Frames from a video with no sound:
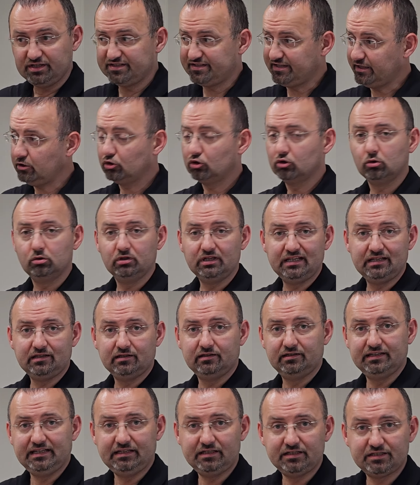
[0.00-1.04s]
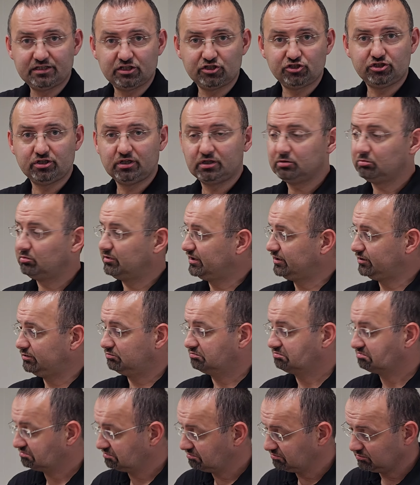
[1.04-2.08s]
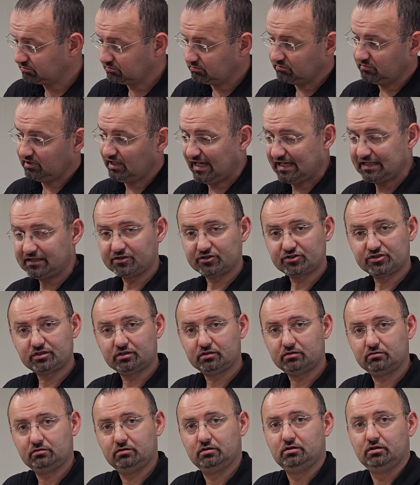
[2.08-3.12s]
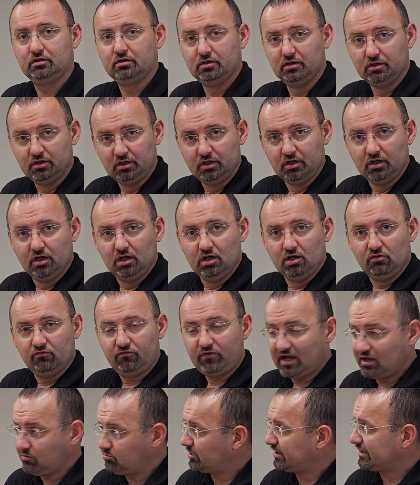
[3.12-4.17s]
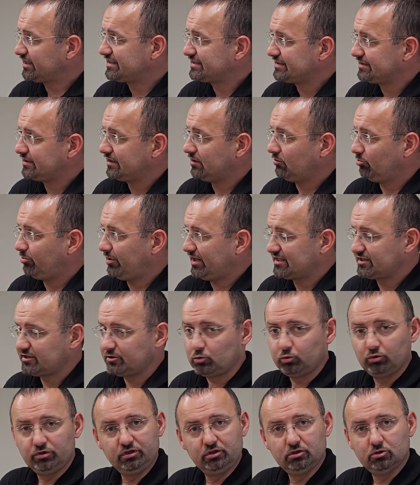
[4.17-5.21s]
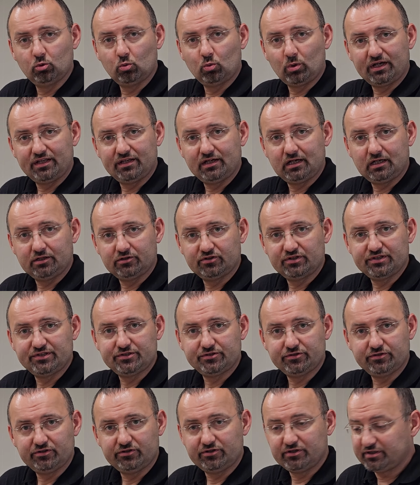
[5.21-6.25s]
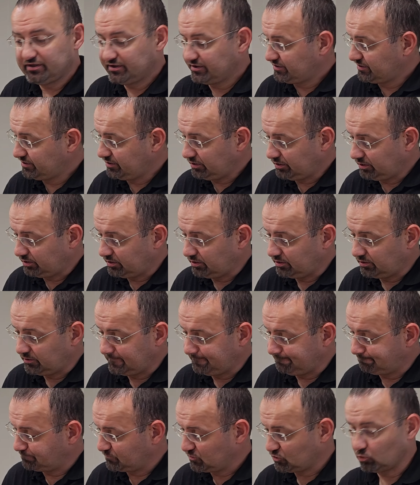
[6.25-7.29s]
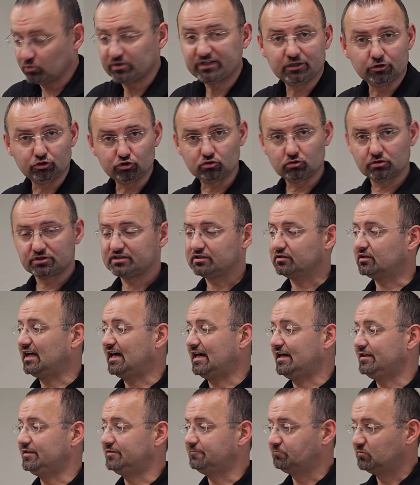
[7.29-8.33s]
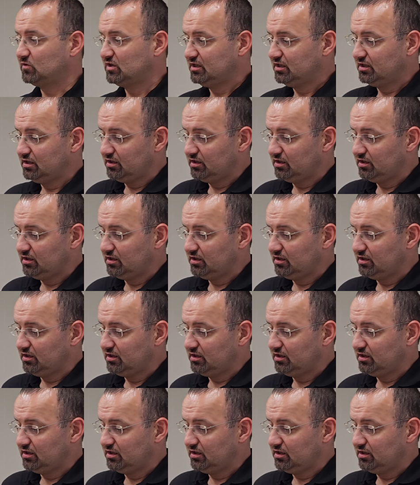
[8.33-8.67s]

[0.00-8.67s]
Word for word: There you go, ladies and gentlemen, Andersen. Fibrex composite window 100 series, um, so we can draw the line